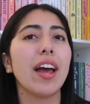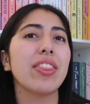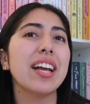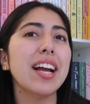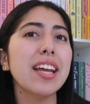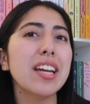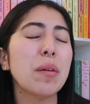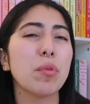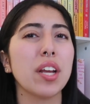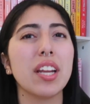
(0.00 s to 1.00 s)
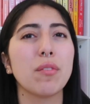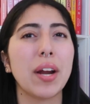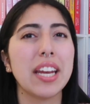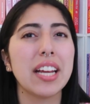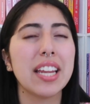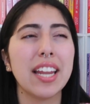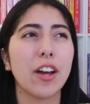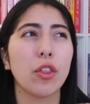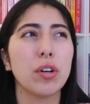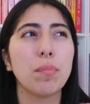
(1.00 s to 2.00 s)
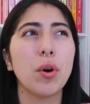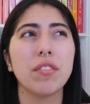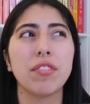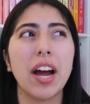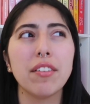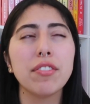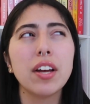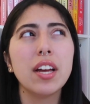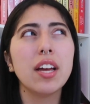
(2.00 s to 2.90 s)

I think I ended up rating it like a 3.5.